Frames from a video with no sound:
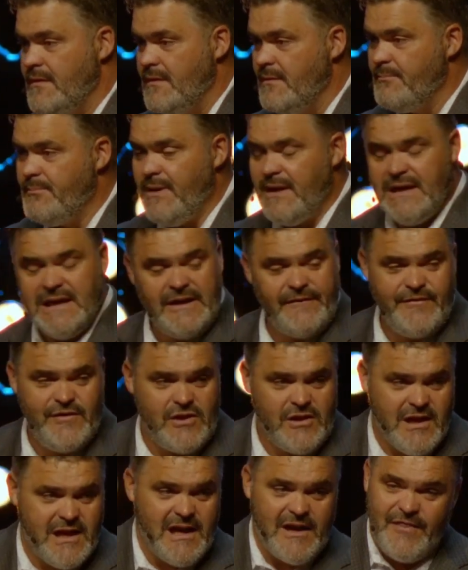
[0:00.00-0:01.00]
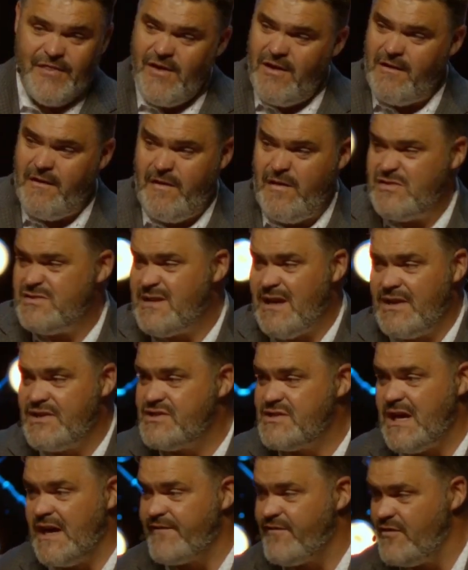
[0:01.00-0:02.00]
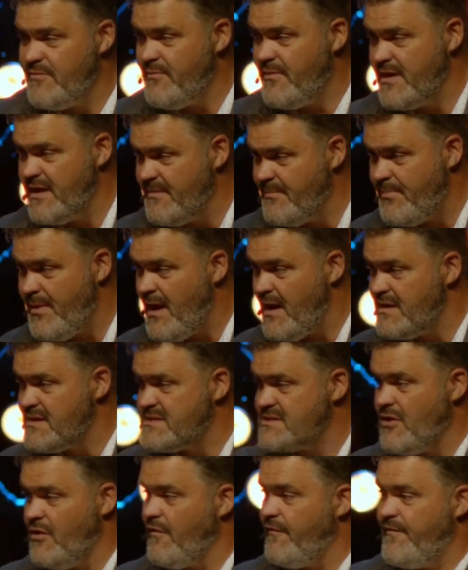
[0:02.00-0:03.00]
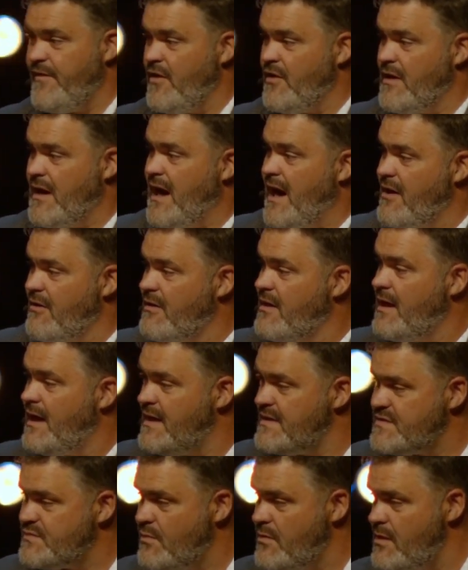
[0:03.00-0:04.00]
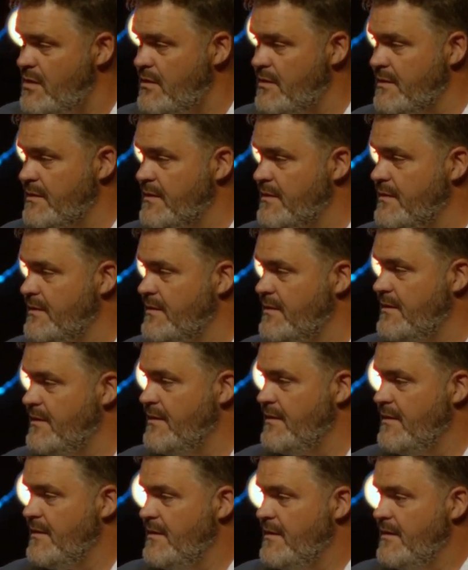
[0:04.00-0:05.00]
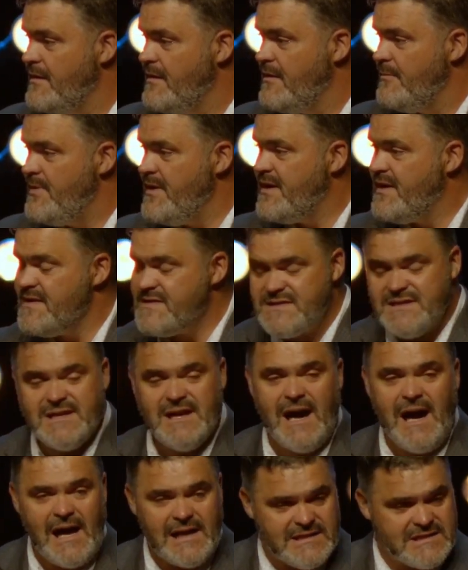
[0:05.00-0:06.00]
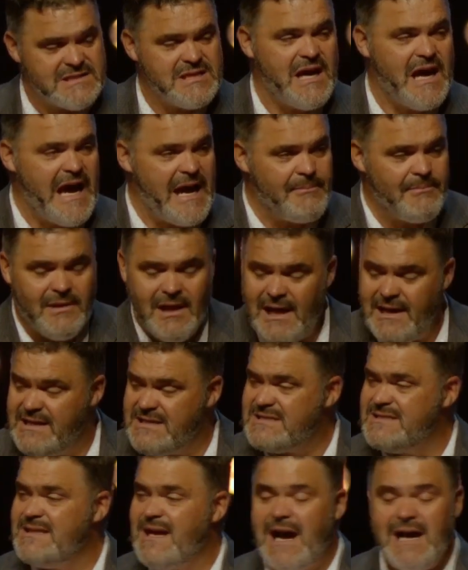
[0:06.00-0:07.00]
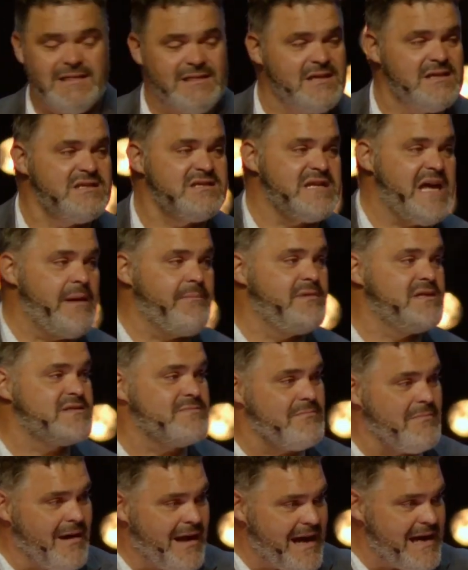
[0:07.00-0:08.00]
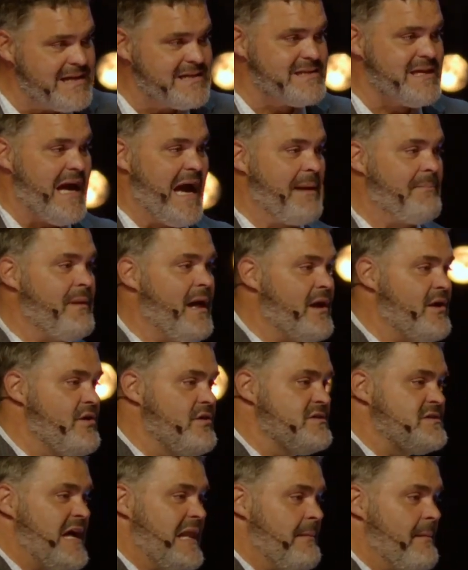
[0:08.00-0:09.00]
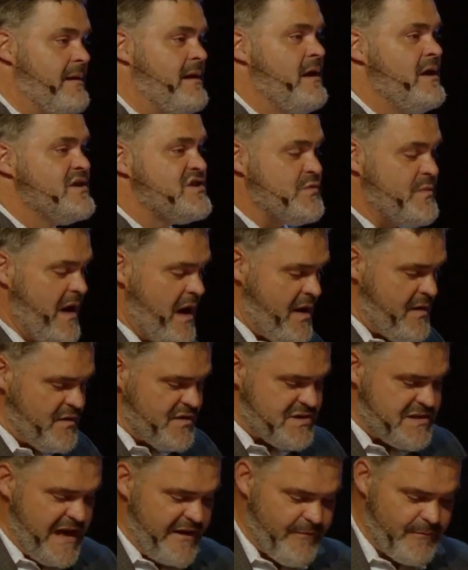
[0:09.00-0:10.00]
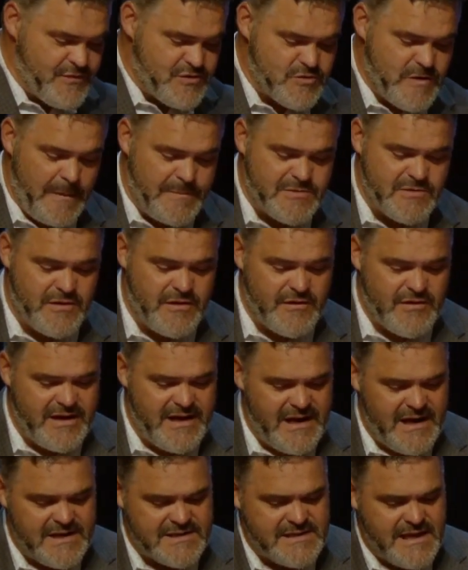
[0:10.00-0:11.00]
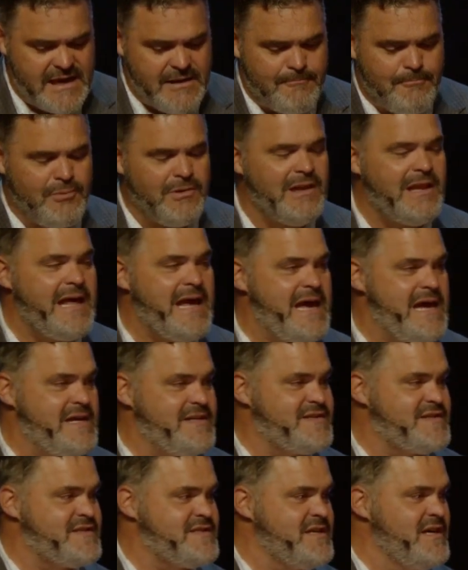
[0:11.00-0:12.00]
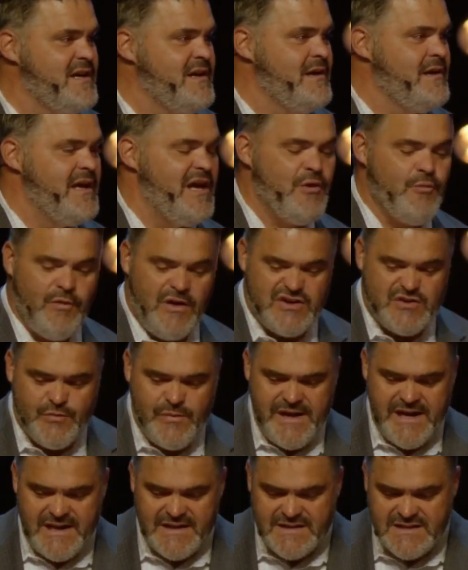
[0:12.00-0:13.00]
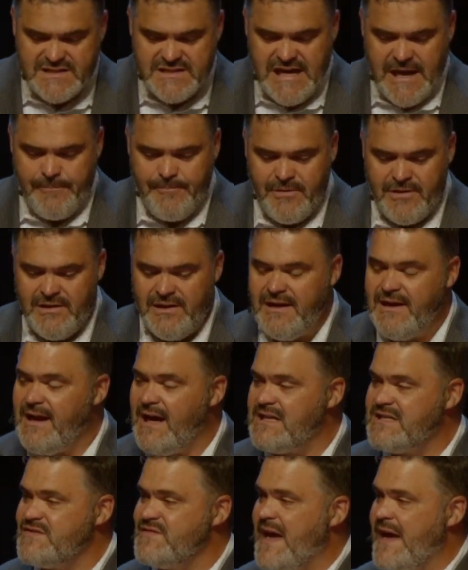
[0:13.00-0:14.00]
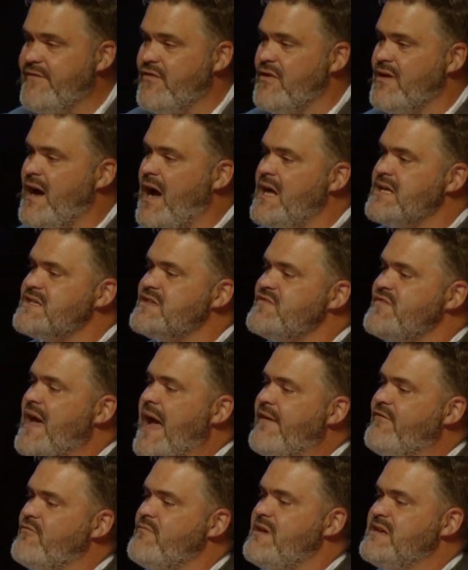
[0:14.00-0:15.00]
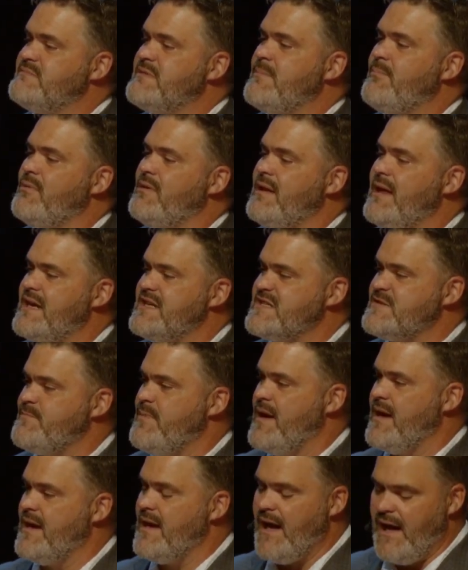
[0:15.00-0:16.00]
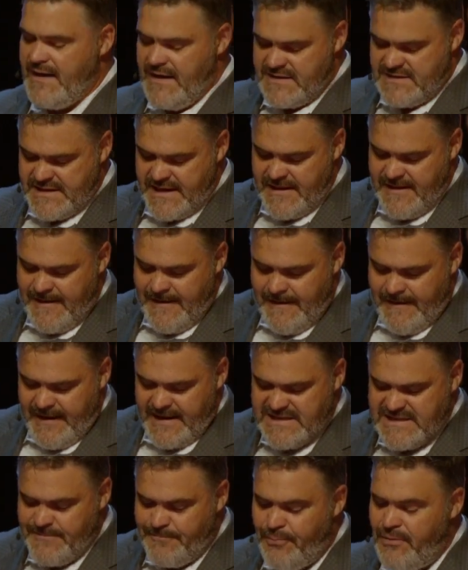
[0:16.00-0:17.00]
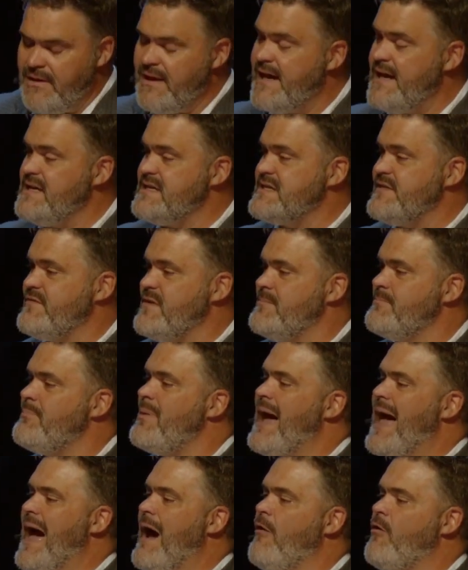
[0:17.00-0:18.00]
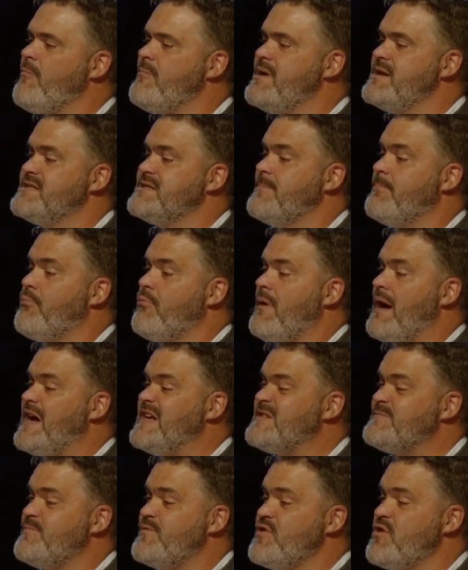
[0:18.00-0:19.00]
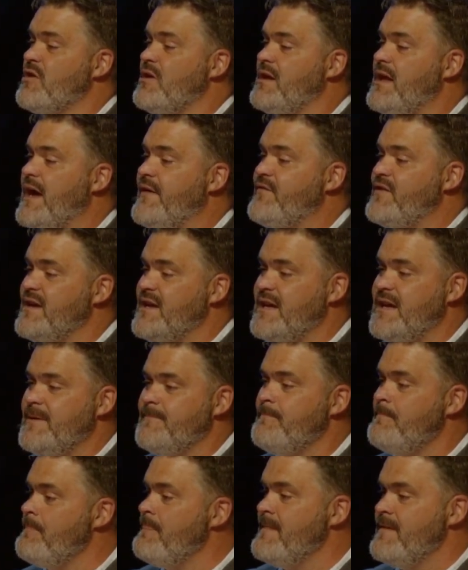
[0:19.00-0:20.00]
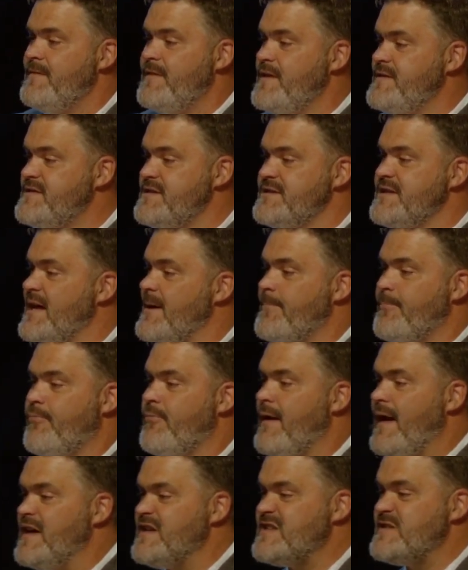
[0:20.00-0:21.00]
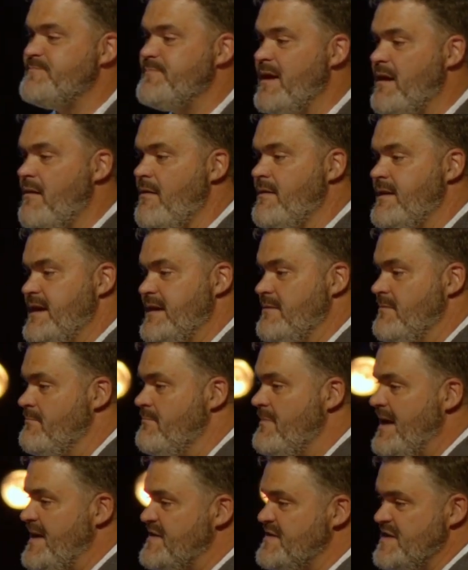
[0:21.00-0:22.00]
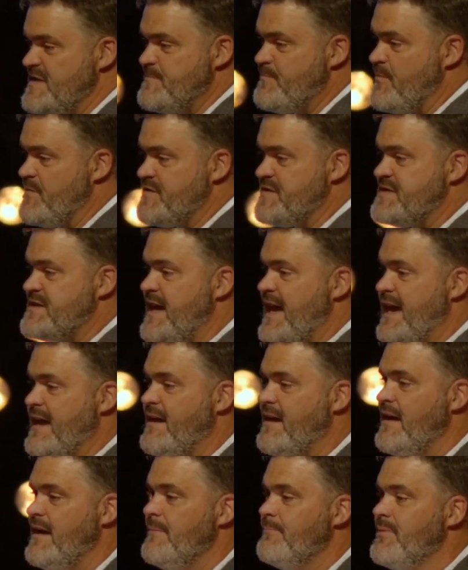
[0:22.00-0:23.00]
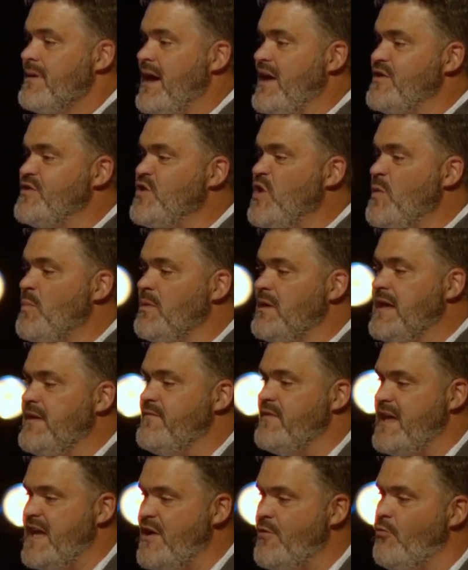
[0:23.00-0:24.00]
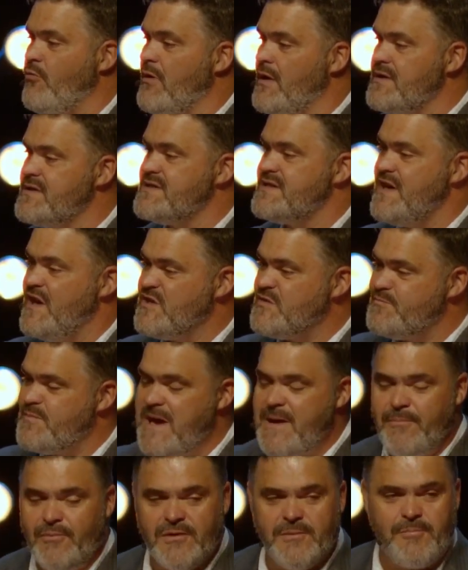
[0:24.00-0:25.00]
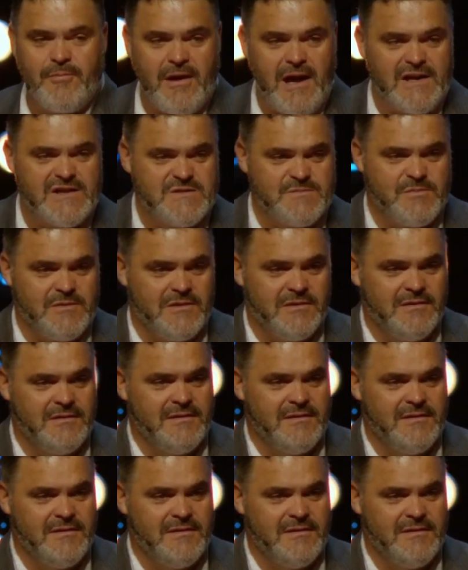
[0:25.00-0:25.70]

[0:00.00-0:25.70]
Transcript: But if you get there and there's not a check for $1 million, don't fail to honor God's word. Because God's timeline is not the same as my timeline or your timeline. So we understand from Scripture that there is a place in which we can step into God's favor. God's favor means to be blessed by God. It's a place of empowerment to prosper in your life. And again, this is not a prosperity message per se, but I do believe that he wants his people to prosper.